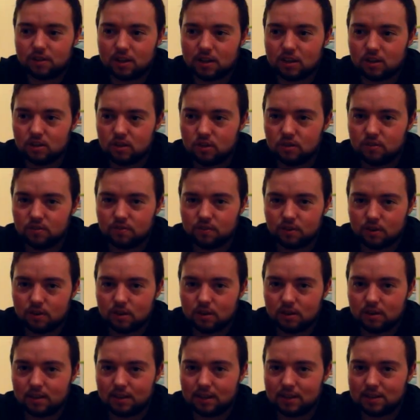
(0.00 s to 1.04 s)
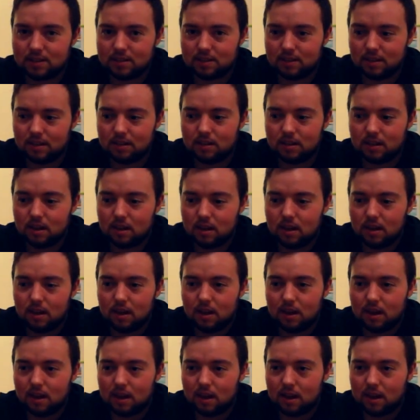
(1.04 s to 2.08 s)
Thank you for listening,
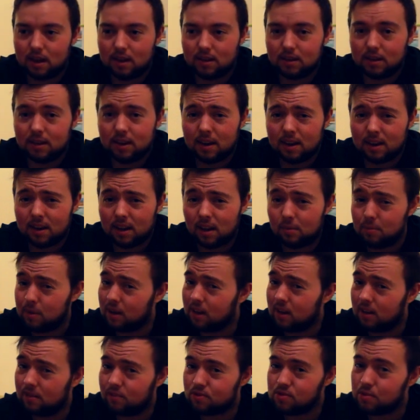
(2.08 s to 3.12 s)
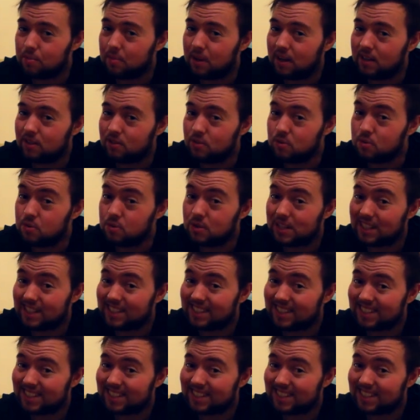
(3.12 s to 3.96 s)
and yeah, I'll make another update soon.